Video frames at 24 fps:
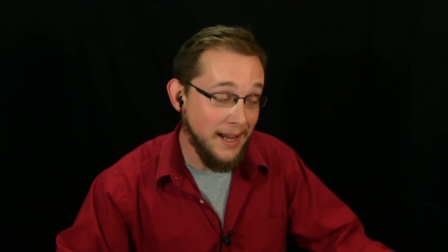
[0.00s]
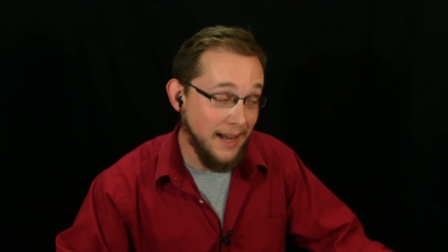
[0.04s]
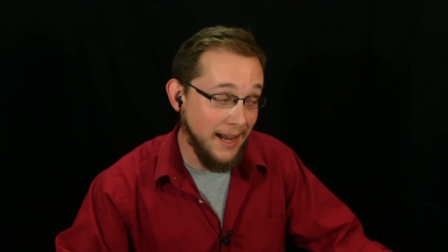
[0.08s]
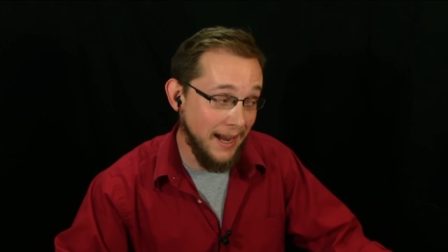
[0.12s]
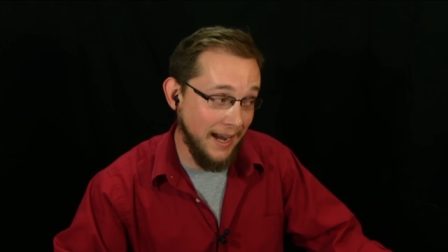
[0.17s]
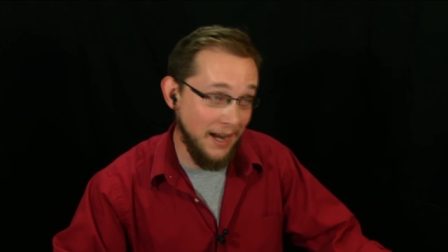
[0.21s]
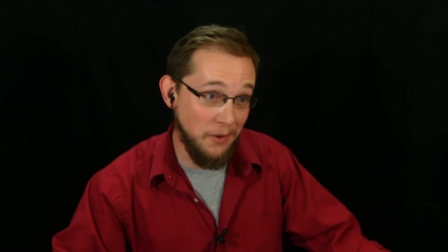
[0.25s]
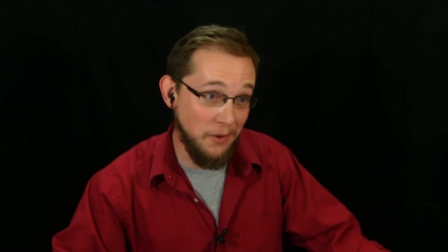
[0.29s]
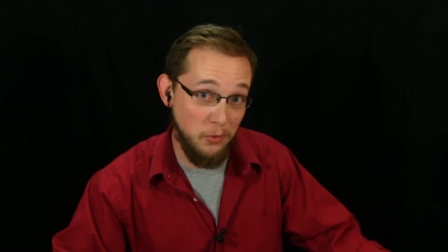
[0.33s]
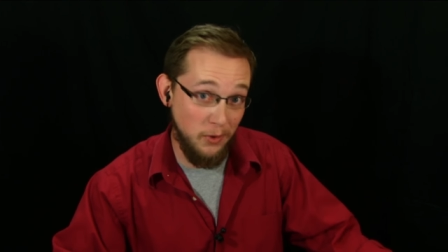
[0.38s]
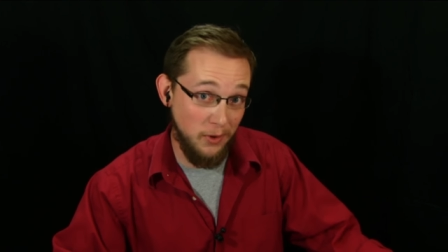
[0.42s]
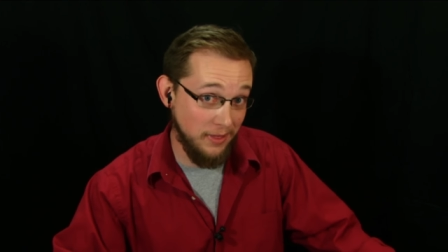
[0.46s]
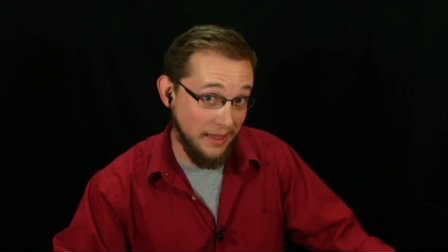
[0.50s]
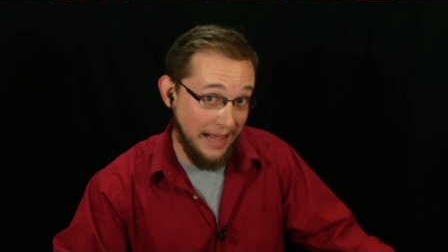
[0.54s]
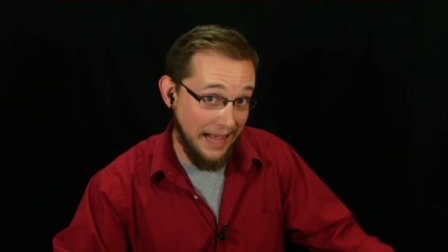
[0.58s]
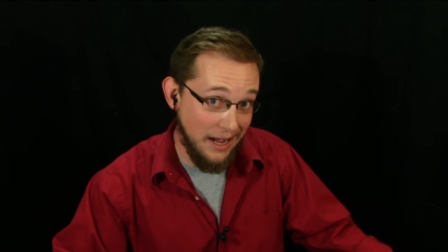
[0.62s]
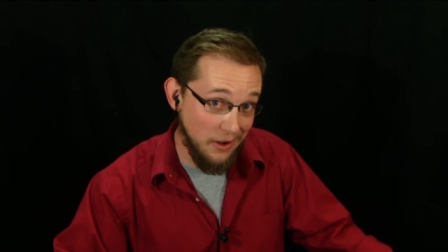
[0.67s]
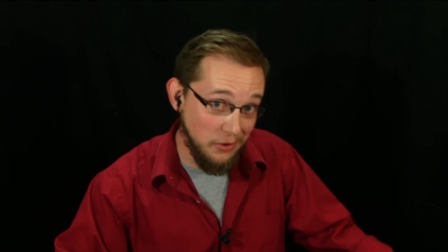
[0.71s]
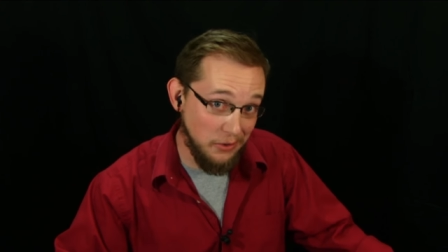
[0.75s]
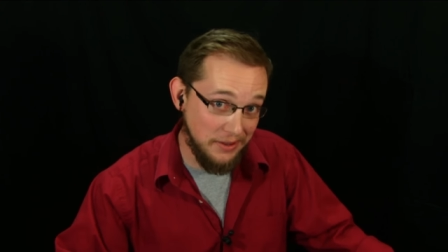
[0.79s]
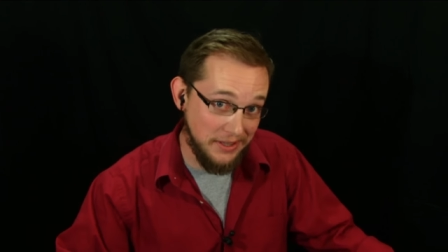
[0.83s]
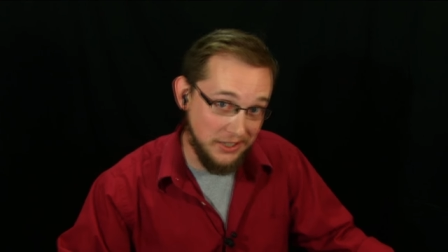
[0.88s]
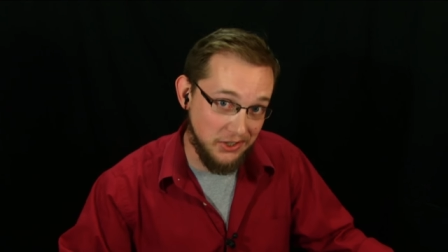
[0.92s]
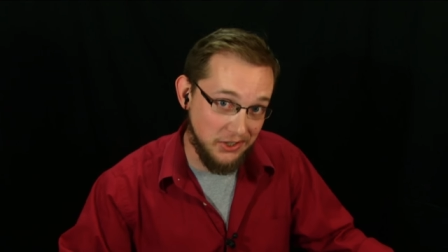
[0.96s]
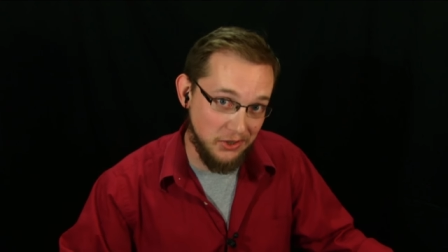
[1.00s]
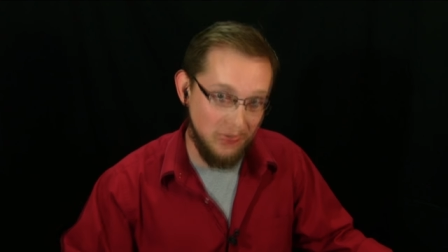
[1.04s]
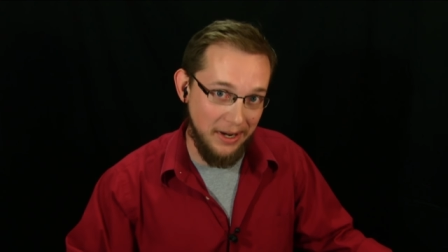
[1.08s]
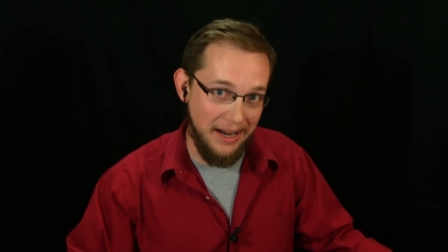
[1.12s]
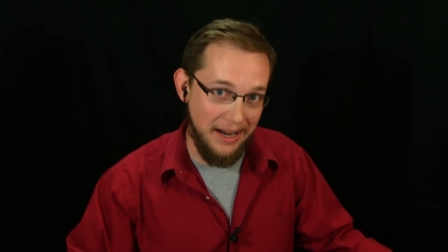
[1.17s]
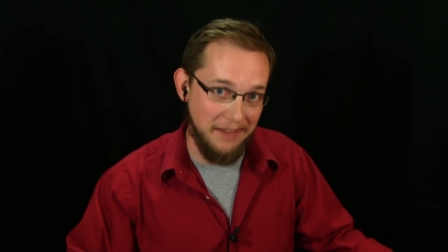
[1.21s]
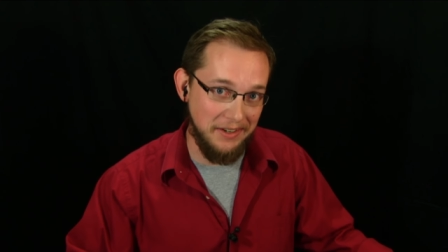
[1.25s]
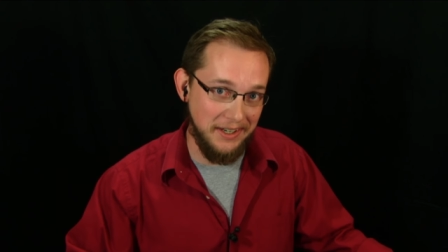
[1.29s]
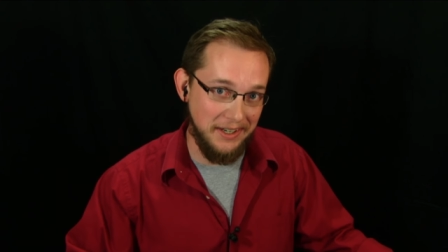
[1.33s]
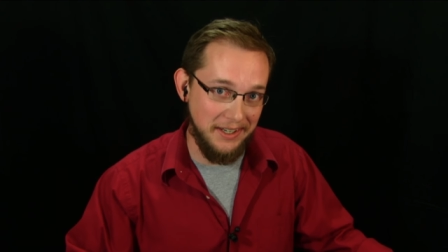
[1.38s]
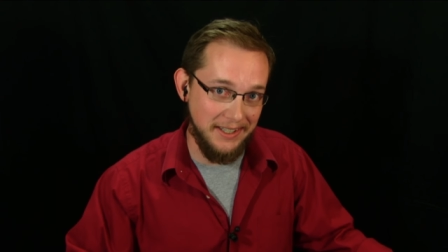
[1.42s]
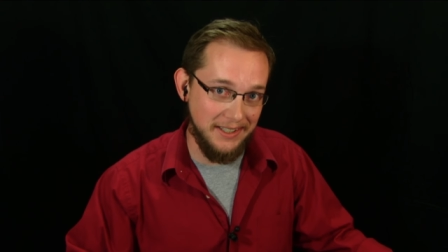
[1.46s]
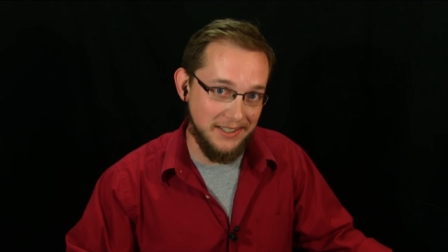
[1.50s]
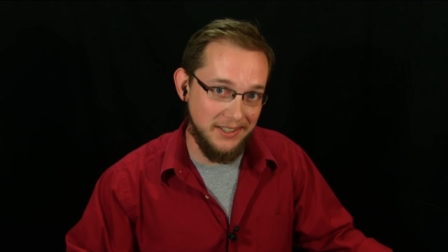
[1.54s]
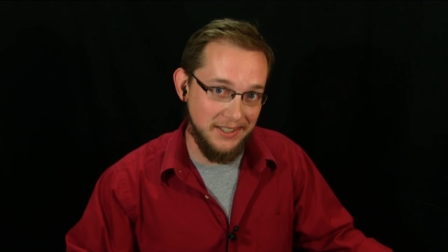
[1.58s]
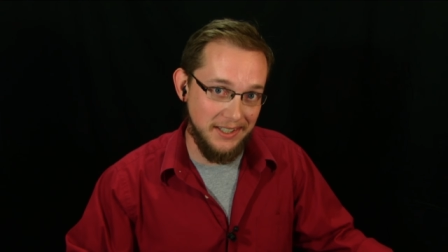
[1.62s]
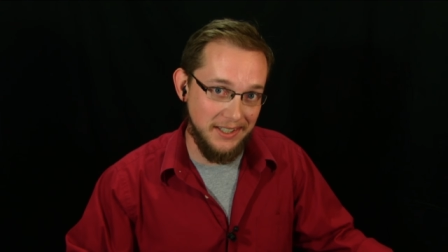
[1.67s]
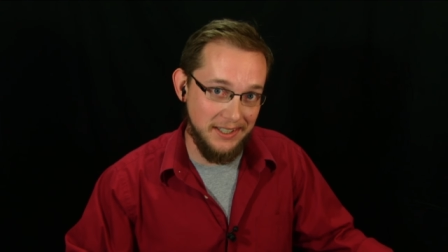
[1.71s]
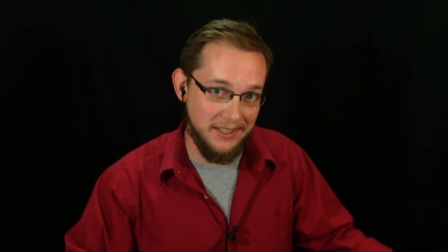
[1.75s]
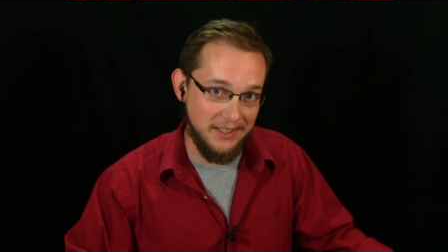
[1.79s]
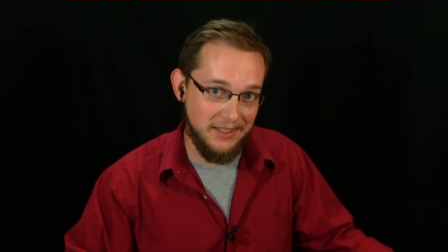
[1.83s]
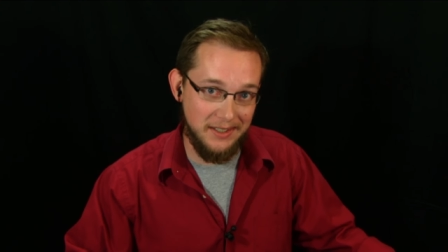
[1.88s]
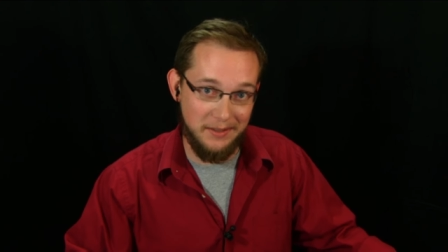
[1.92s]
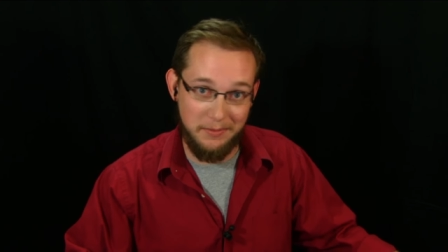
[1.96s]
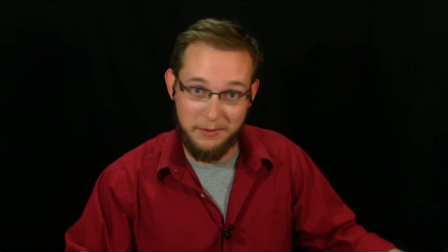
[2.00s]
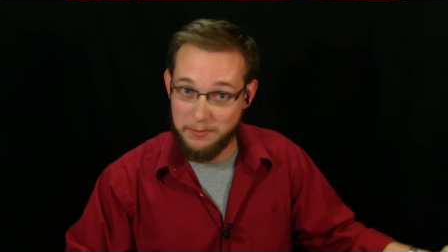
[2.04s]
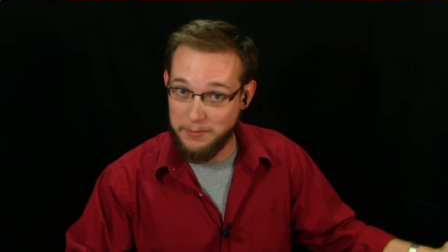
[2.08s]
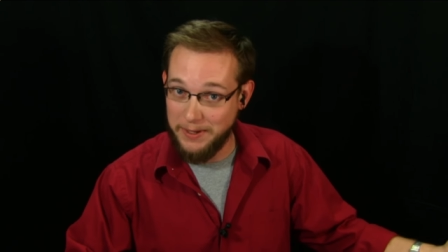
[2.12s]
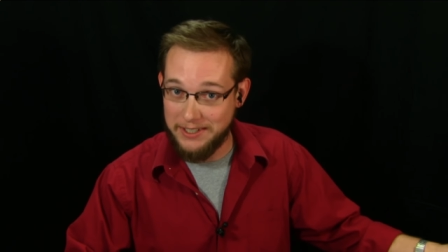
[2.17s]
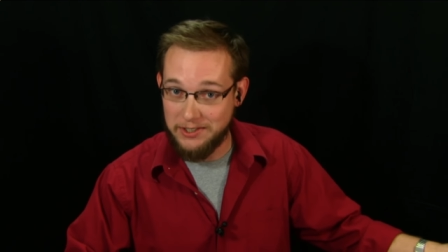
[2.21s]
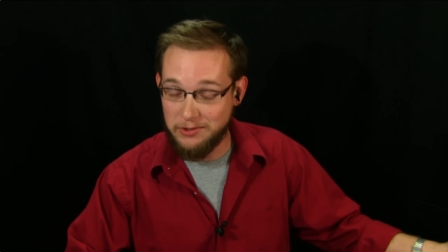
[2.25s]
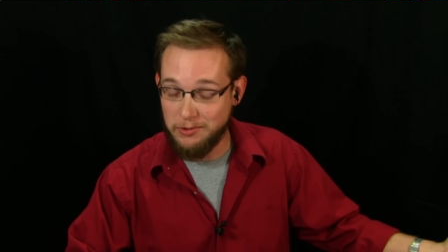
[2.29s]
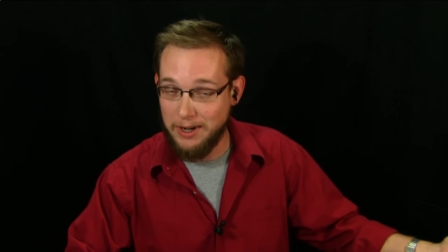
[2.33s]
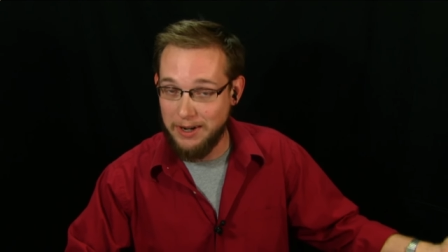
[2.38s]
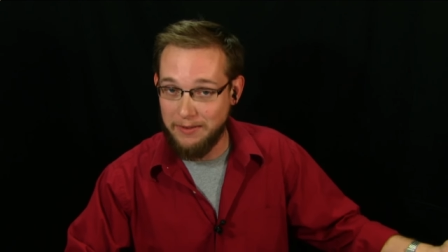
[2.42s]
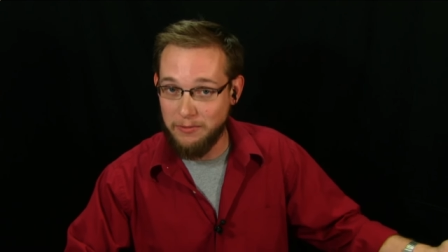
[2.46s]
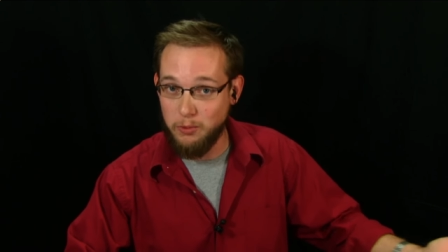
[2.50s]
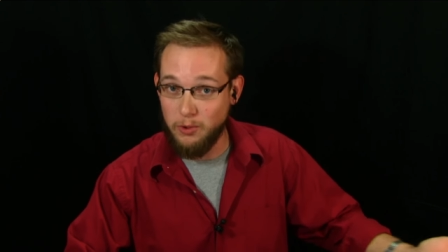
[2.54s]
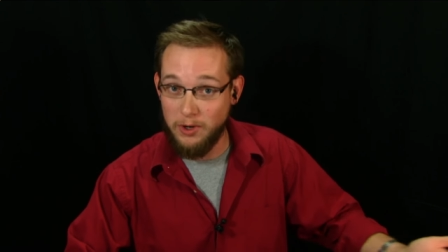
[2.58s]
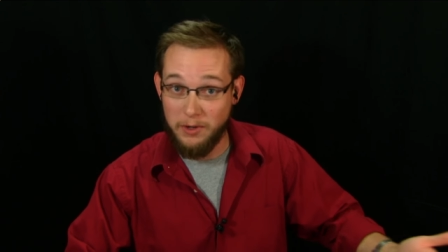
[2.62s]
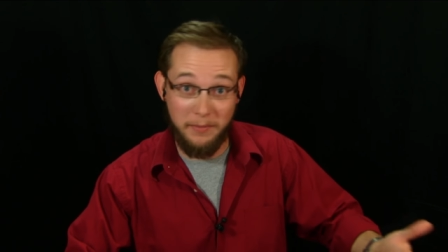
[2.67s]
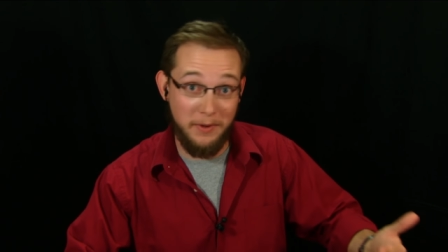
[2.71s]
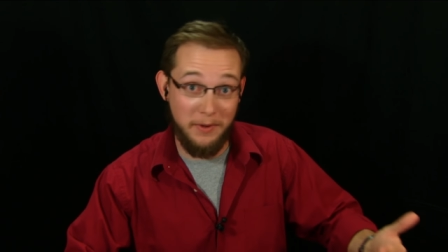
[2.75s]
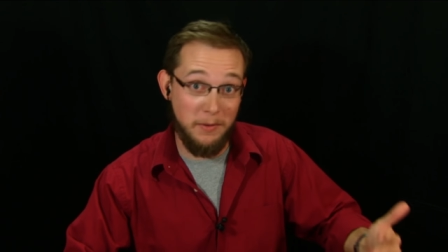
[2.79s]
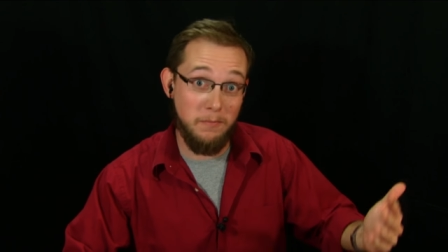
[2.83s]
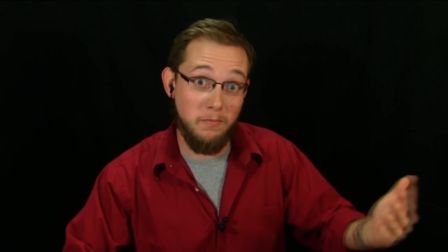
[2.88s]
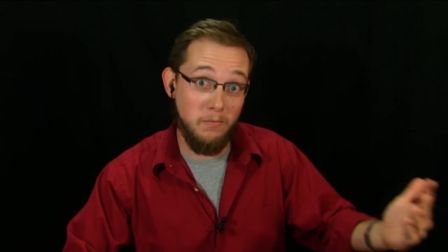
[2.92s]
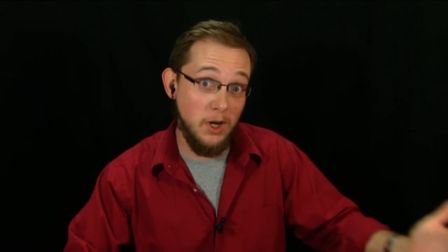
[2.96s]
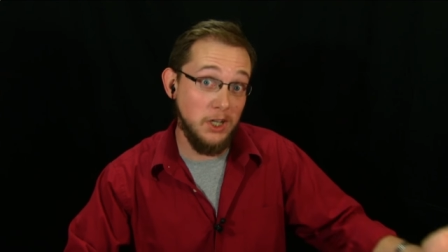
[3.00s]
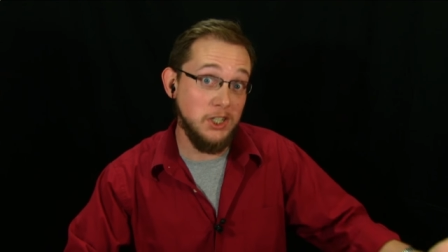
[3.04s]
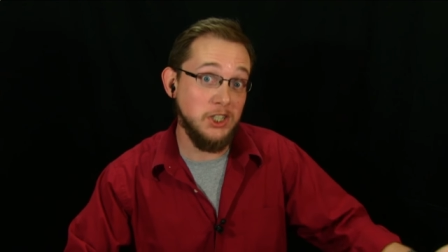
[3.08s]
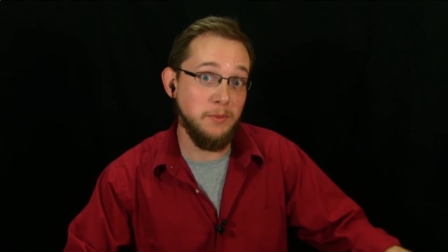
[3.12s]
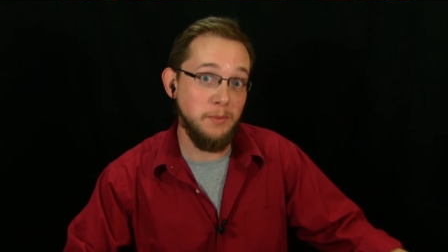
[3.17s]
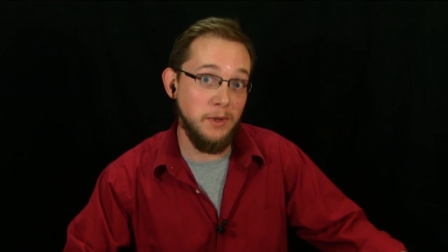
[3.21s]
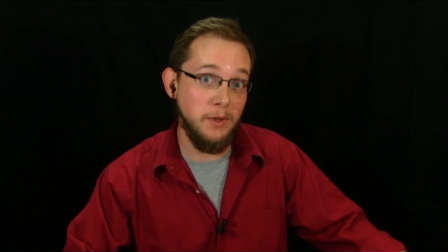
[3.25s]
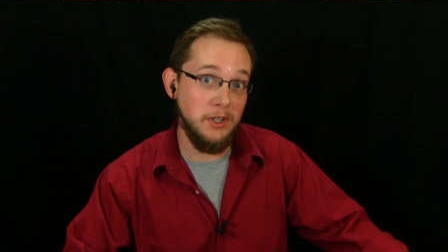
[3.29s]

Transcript: And without this gravity assist, the spacecraft would have been much,